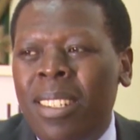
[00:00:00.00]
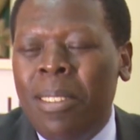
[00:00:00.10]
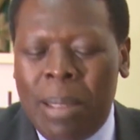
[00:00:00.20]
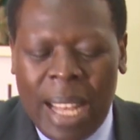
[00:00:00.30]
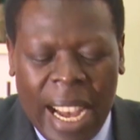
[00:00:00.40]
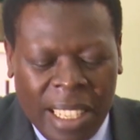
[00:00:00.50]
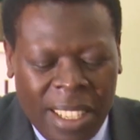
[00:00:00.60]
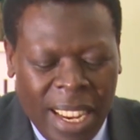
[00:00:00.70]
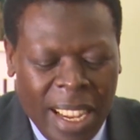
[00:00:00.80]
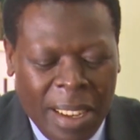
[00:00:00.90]

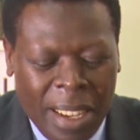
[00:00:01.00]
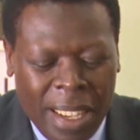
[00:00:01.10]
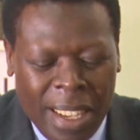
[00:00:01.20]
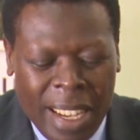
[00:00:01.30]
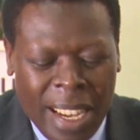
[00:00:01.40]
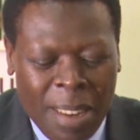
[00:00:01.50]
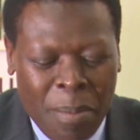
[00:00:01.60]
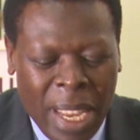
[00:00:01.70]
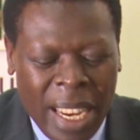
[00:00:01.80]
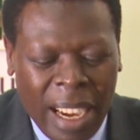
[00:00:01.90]
that year
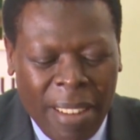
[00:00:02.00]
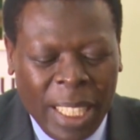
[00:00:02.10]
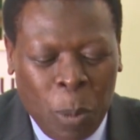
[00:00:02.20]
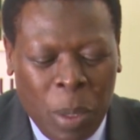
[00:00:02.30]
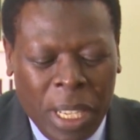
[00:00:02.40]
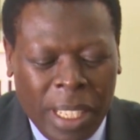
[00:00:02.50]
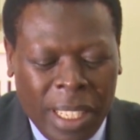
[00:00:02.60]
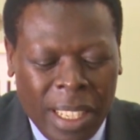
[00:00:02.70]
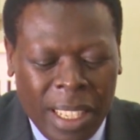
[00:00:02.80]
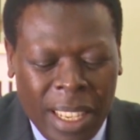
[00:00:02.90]
made a great
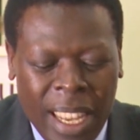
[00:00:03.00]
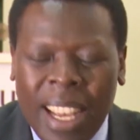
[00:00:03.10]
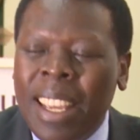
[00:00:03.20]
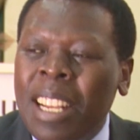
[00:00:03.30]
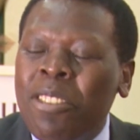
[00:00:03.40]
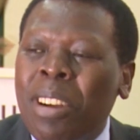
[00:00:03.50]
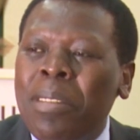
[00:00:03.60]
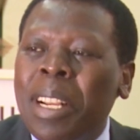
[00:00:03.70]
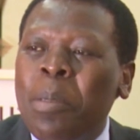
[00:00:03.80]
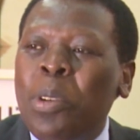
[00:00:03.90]
speech. He had
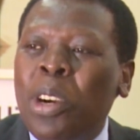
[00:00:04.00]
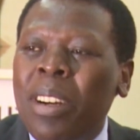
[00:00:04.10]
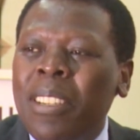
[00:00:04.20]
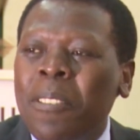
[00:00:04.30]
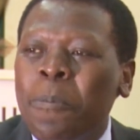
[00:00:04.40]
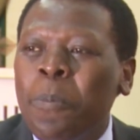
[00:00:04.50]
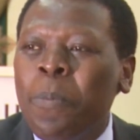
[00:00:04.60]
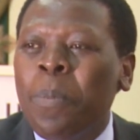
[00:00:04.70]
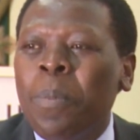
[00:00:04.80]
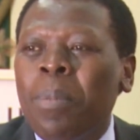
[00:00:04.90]
traveled abroad
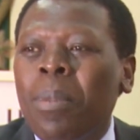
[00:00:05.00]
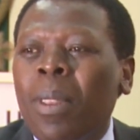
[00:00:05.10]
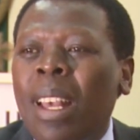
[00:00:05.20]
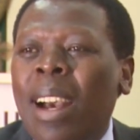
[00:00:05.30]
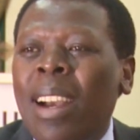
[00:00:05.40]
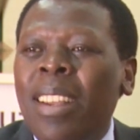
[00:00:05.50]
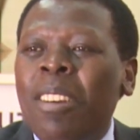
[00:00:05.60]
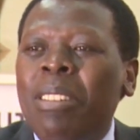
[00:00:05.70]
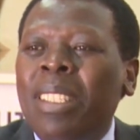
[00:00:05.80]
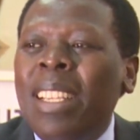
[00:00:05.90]
and
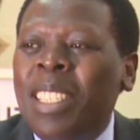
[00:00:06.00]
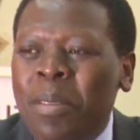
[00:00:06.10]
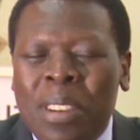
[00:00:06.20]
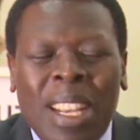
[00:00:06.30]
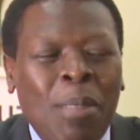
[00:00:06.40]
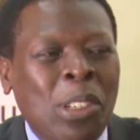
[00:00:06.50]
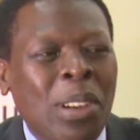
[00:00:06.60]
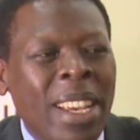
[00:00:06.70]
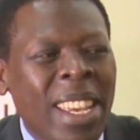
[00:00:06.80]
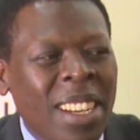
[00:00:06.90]
he was interviewed. I'm
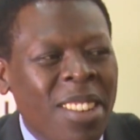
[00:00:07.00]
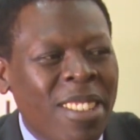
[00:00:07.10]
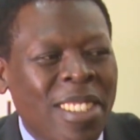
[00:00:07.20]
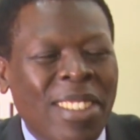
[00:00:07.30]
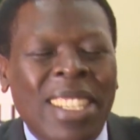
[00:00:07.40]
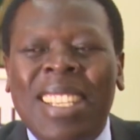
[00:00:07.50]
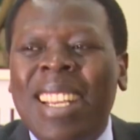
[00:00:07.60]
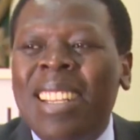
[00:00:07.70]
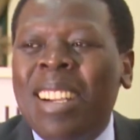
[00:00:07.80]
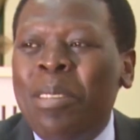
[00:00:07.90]
sure he had gone to
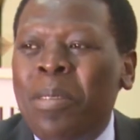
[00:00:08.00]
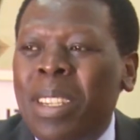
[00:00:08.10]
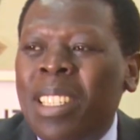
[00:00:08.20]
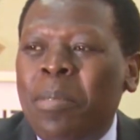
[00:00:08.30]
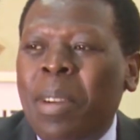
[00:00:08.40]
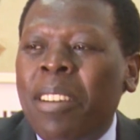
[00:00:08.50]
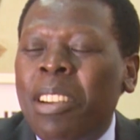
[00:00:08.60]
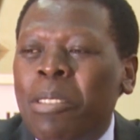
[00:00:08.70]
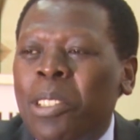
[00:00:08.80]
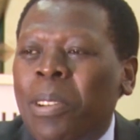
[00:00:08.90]
attend the conference that
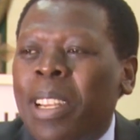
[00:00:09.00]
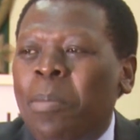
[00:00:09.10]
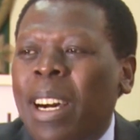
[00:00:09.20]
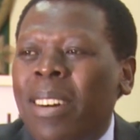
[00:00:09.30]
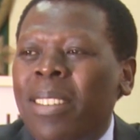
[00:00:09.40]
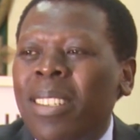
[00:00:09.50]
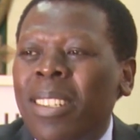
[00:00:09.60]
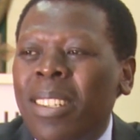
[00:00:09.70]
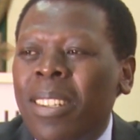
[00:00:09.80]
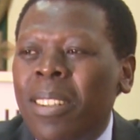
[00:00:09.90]
Margaret was talking about.
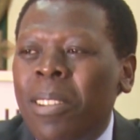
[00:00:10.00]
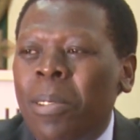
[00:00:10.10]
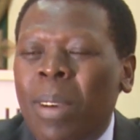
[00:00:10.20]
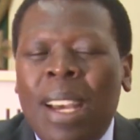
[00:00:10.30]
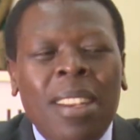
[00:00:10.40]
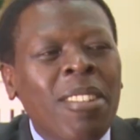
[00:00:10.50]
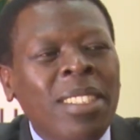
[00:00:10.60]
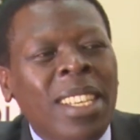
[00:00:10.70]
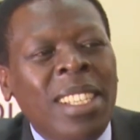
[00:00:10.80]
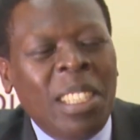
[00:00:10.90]
And he
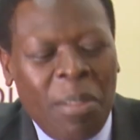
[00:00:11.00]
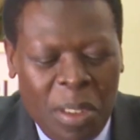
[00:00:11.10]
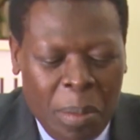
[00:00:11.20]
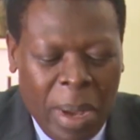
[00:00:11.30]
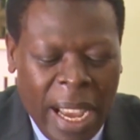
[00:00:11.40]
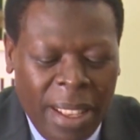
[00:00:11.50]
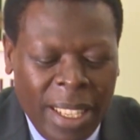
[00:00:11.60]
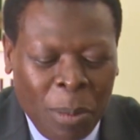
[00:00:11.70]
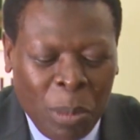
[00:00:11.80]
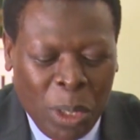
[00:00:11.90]
was interviewed by
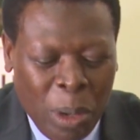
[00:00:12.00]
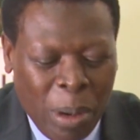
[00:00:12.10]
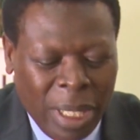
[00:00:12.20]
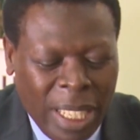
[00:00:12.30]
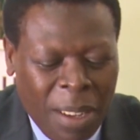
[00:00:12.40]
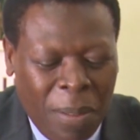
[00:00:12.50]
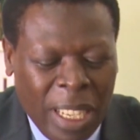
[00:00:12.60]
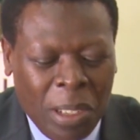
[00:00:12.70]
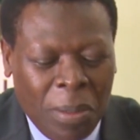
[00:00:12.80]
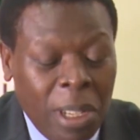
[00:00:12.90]
these Mzungus. And
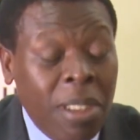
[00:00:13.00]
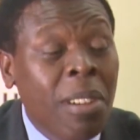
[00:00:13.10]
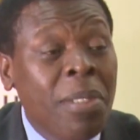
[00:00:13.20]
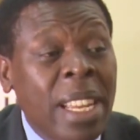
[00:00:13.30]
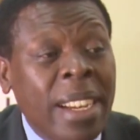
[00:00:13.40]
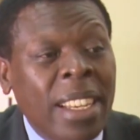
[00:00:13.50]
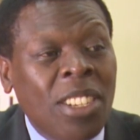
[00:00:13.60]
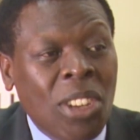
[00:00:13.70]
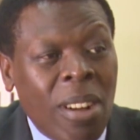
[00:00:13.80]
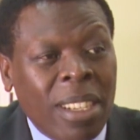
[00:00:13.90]
first of all, they were very
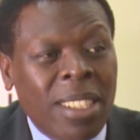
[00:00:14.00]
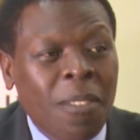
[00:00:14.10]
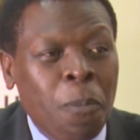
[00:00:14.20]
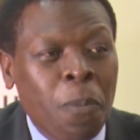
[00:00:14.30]
shocked